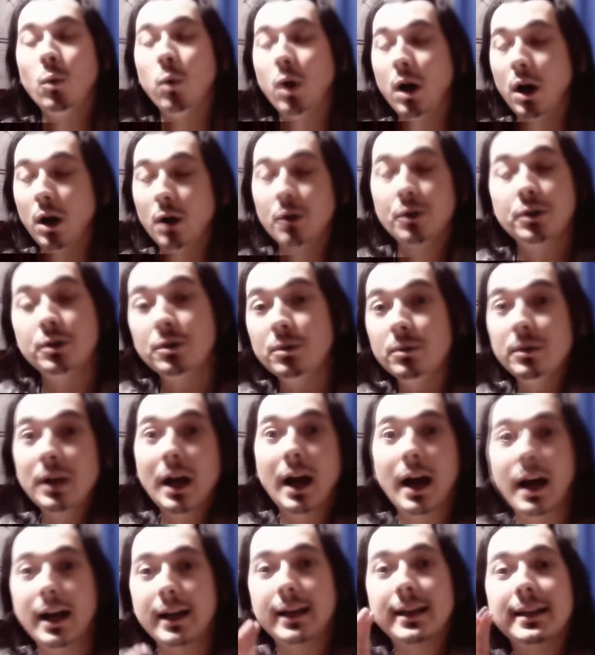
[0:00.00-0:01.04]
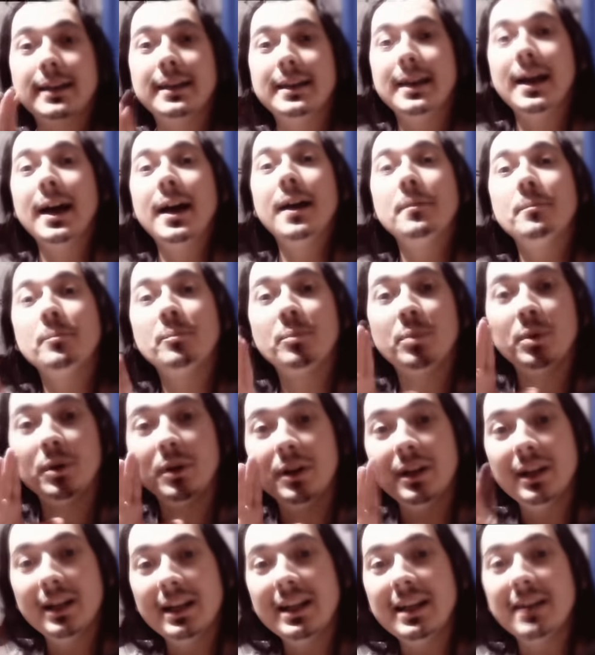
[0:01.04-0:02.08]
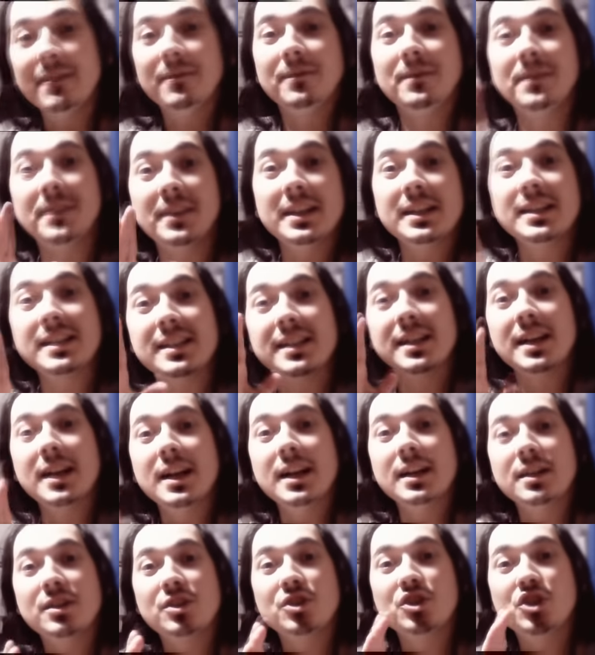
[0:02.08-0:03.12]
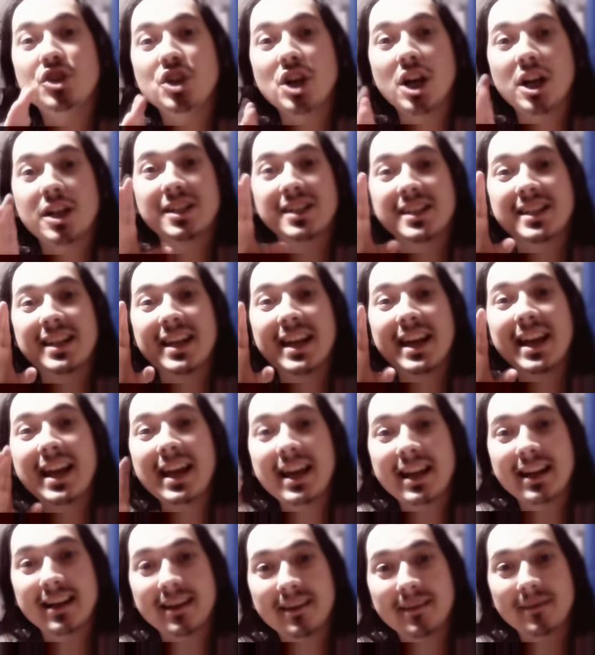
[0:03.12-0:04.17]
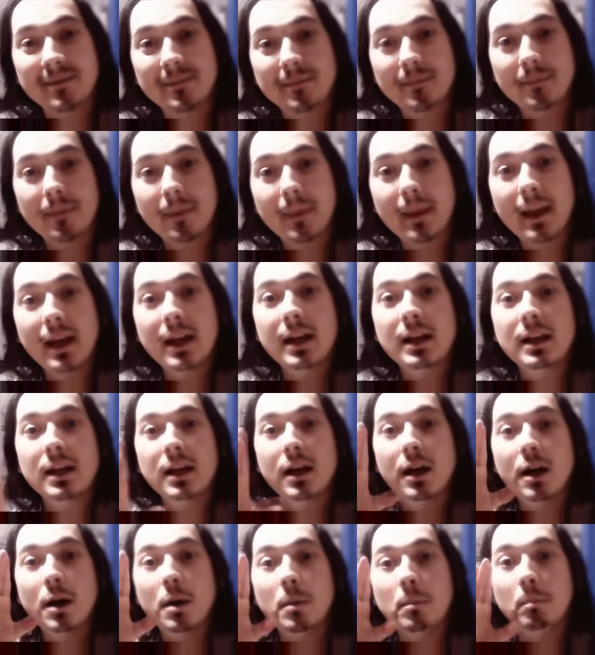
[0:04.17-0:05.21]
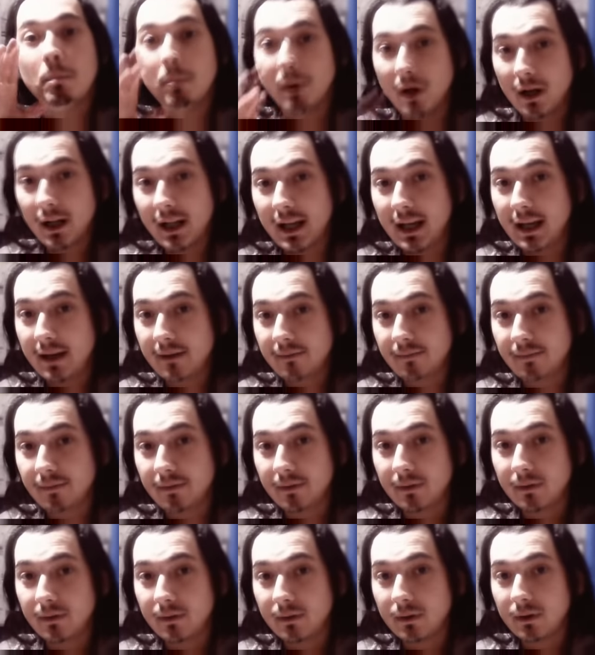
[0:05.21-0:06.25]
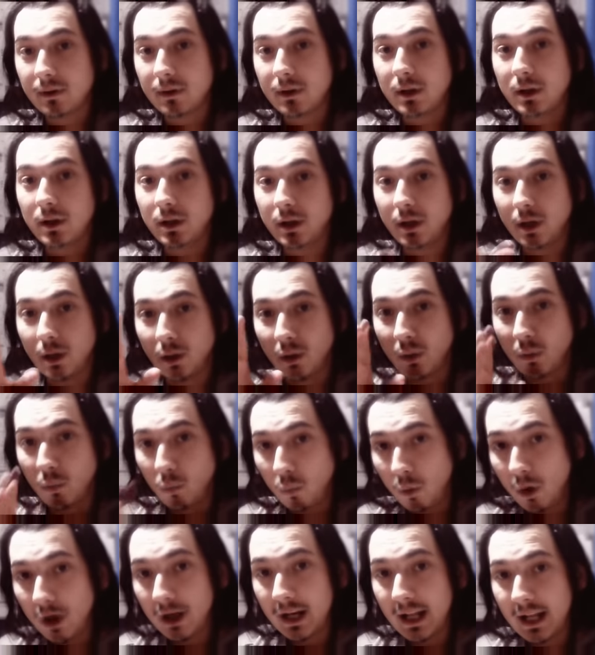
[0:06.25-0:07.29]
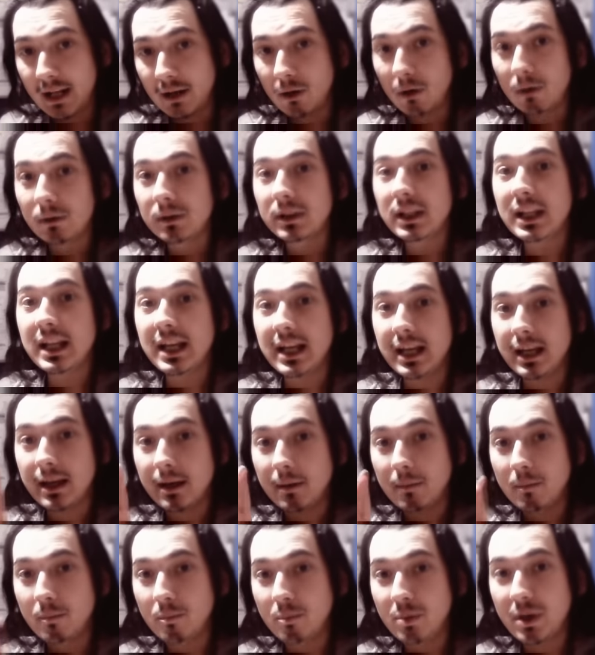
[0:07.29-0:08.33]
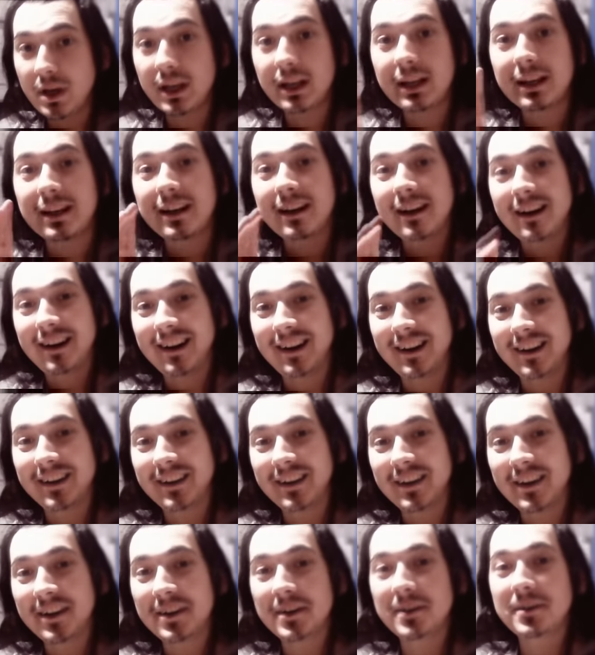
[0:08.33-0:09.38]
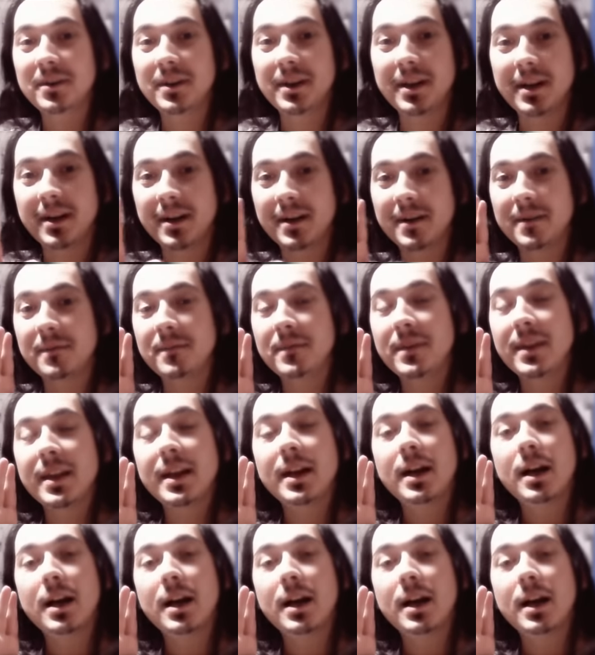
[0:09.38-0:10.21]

Wow, dude, I can't believe this is just in. Malév, the one and only big Hungarian